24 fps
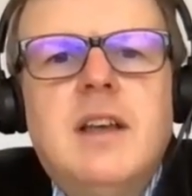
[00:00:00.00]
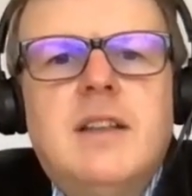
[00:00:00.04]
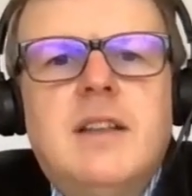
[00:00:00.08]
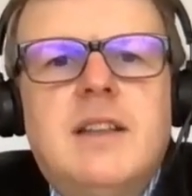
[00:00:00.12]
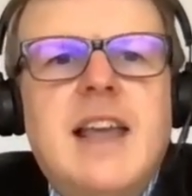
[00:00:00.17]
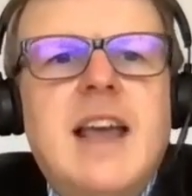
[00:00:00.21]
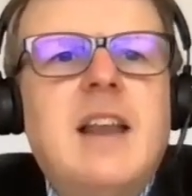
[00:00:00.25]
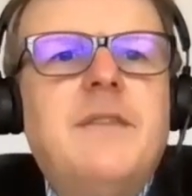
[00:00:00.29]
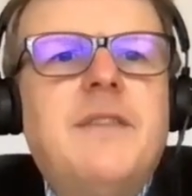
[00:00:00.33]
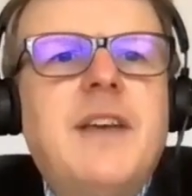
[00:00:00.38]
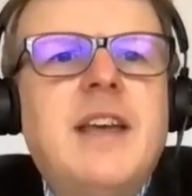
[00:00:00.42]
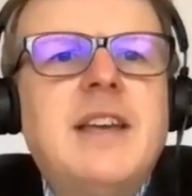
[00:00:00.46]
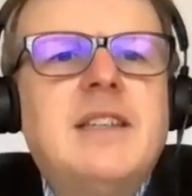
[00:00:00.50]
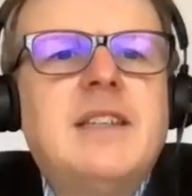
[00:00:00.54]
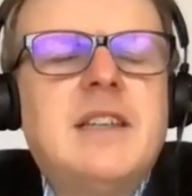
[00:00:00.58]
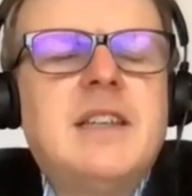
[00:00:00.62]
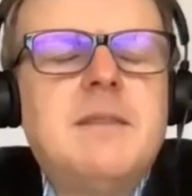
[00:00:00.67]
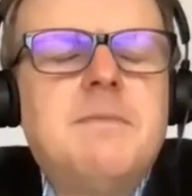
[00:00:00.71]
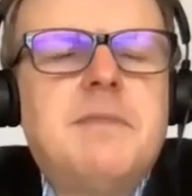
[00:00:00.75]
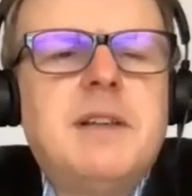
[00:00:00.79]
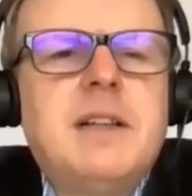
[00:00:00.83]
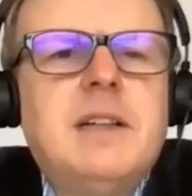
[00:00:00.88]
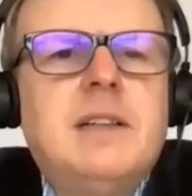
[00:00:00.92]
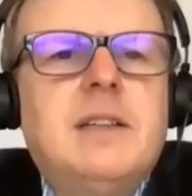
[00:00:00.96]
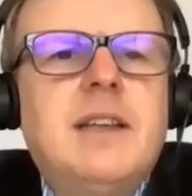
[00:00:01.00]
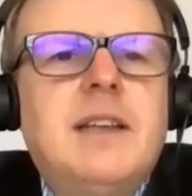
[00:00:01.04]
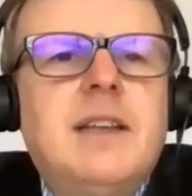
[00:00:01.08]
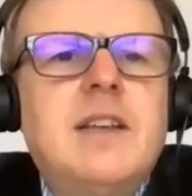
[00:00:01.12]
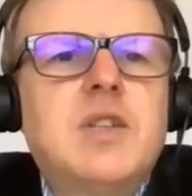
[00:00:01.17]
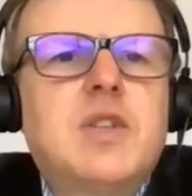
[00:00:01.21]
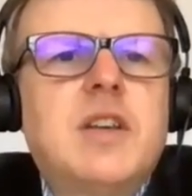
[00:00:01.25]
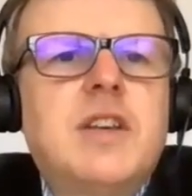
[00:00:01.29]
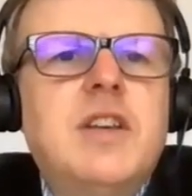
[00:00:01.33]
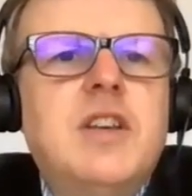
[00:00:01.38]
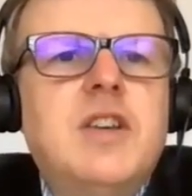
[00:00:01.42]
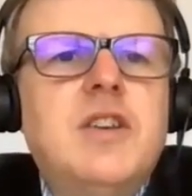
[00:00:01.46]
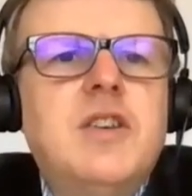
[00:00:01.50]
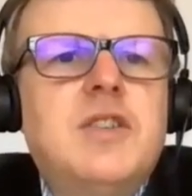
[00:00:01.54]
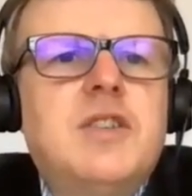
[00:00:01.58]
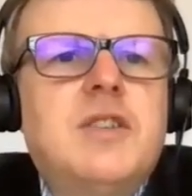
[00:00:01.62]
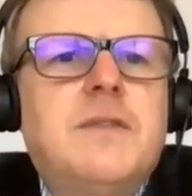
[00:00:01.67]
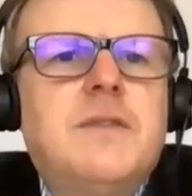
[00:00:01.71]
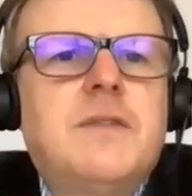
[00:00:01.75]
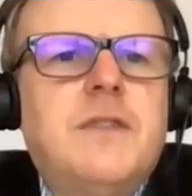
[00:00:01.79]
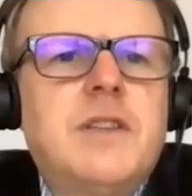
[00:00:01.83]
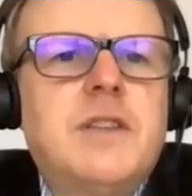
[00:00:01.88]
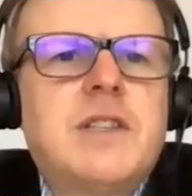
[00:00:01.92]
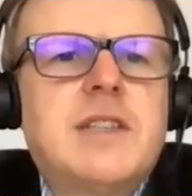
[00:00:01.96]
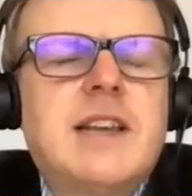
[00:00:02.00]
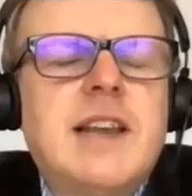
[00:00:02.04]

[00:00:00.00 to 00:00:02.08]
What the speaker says: The elevated buildings are used for